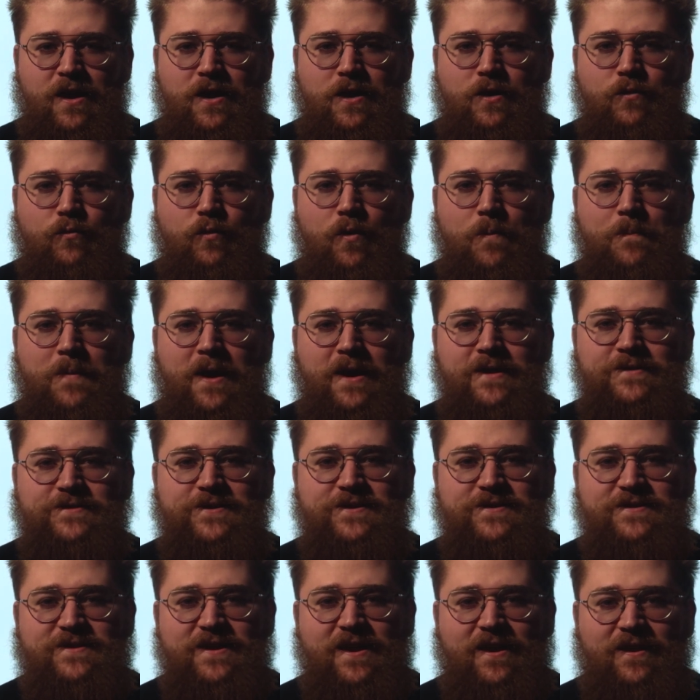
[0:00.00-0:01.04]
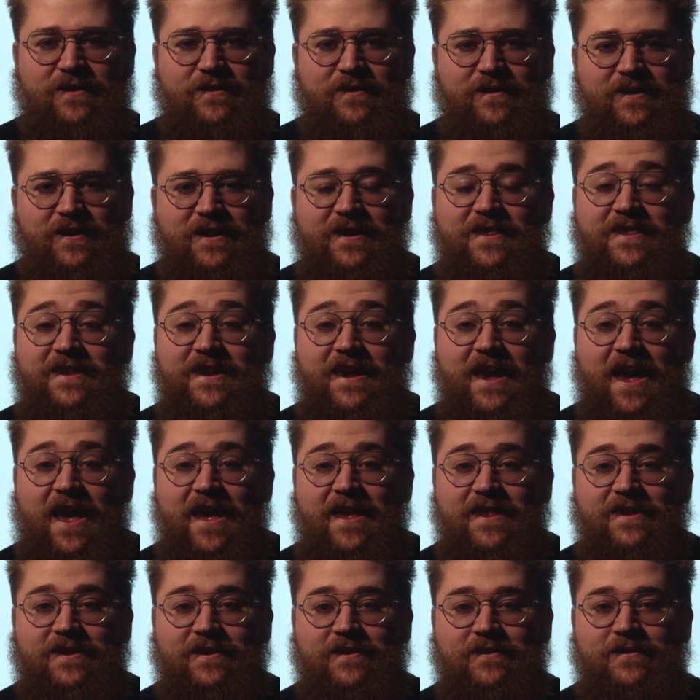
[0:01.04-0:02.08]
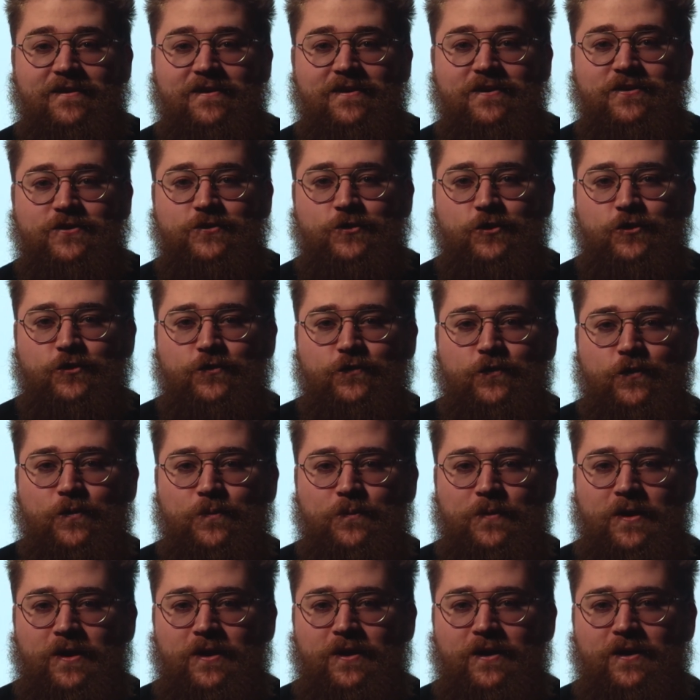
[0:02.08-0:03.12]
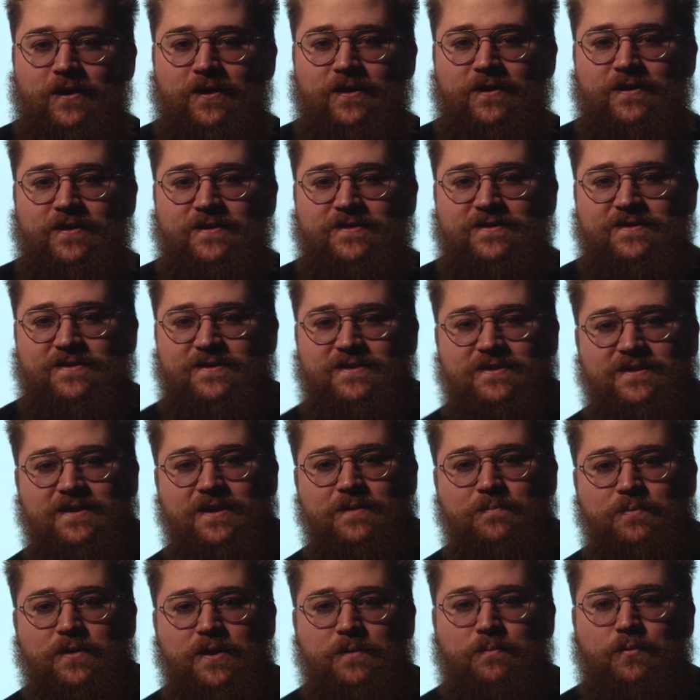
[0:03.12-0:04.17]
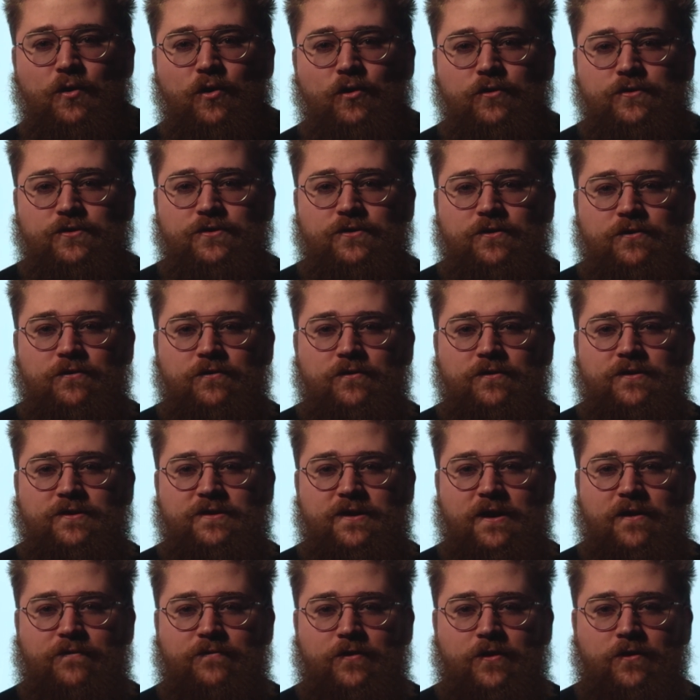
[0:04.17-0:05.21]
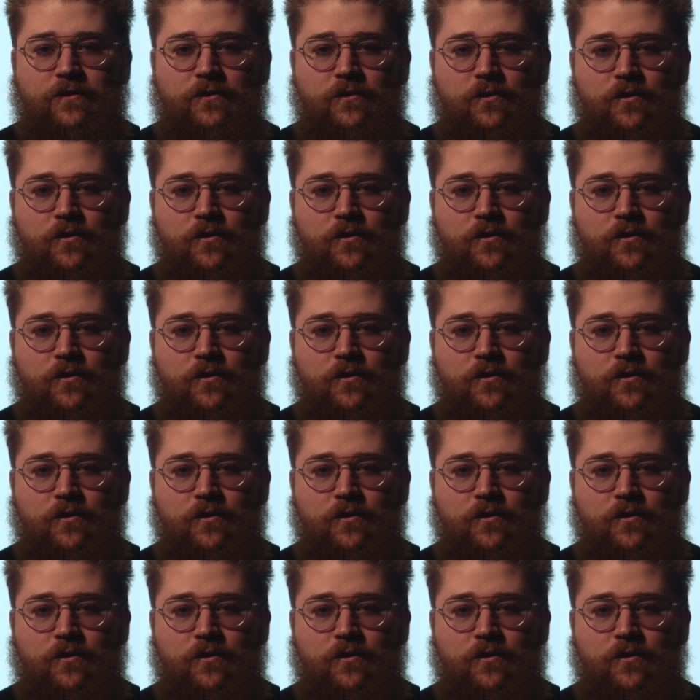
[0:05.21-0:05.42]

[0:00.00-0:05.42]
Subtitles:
It reminds us that, in the end, the search for meaning is deeply personal endeavor,